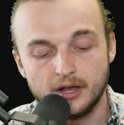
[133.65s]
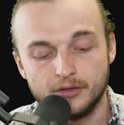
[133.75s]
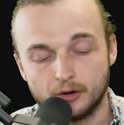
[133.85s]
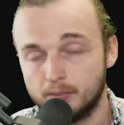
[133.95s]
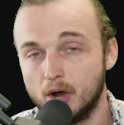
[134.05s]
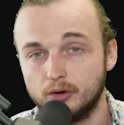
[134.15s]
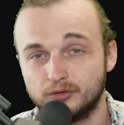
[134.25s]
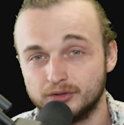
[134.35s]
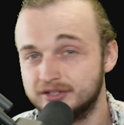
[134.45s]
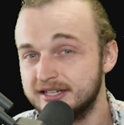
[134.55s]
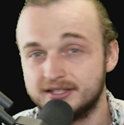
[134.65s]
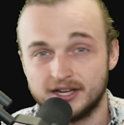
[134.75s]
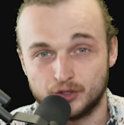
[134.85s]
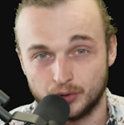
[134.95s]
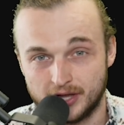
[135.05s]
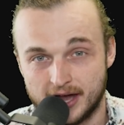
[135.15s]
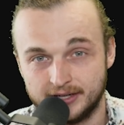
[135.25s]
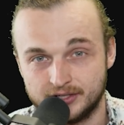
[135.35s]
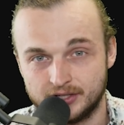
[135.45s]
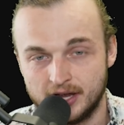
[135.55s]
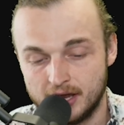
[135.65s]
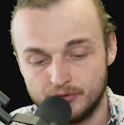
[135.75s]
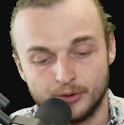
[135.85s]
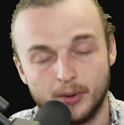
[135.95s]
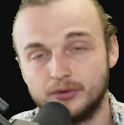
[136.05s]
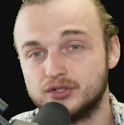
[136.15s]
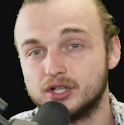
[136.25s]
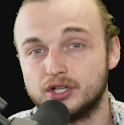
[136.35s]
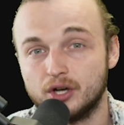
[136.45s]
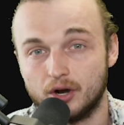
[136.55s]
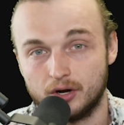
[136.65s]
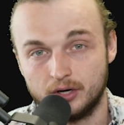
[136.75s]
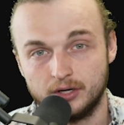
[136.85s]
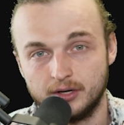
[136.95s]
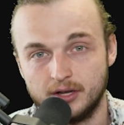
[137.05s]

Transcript: they're both decentralized, they're both secure.